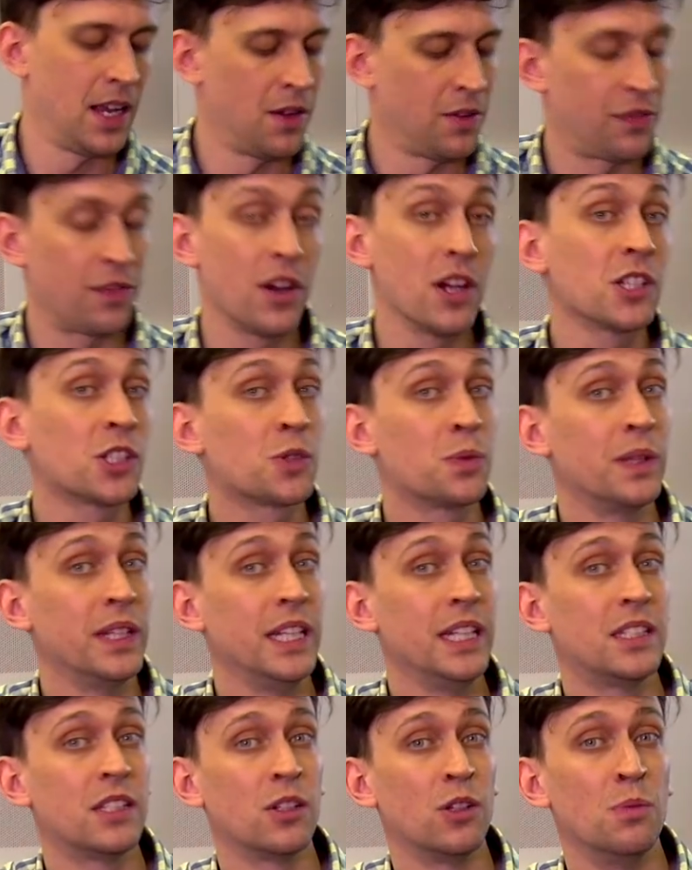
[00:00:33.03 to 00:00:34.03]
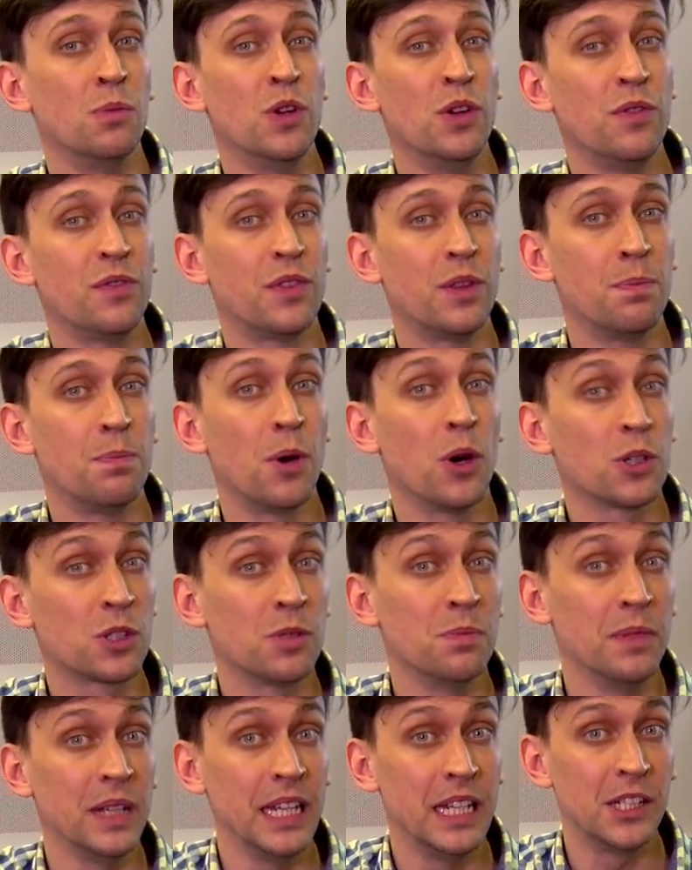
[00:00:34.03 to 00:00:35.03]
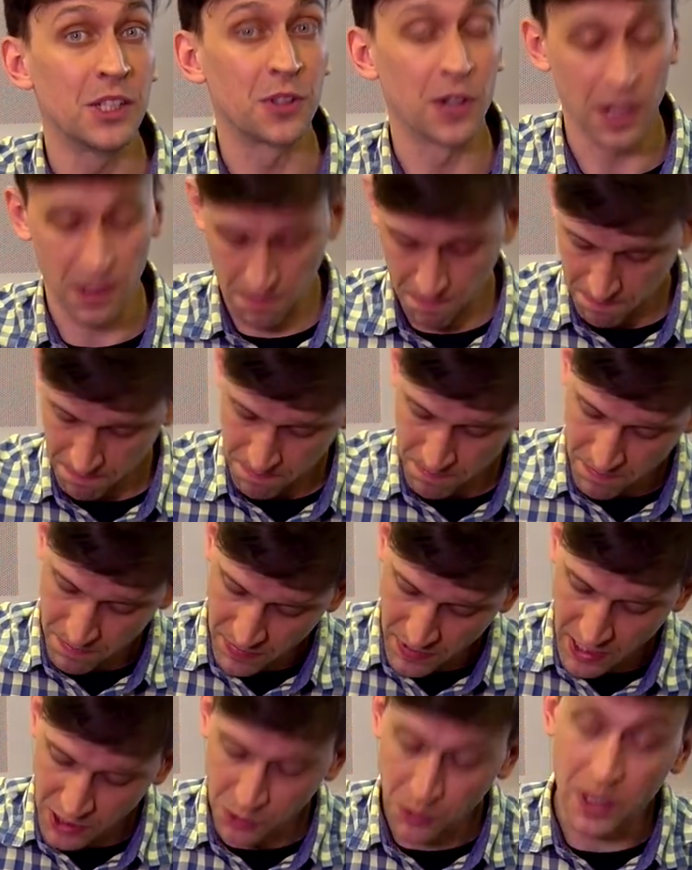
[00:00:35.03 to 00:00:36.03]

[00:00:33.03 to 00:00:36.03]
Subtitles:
First, we need to remove the bottom E string, this